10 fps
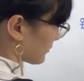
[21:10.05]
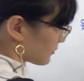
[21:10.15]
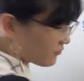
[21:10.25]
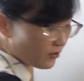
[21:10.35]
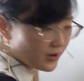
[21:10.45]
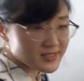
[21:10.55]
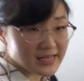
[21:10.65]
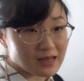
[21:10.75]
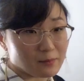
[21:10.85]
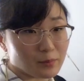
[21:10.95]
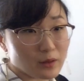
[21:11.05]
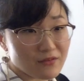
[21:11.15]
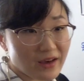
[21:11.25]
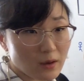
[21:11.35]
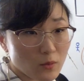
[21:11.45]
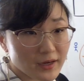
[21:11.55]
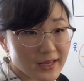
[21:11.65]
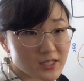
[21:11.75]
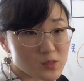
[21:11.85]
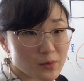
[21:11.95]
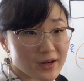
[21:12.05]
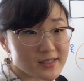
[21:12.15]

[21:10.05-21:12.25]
for example, if I want to express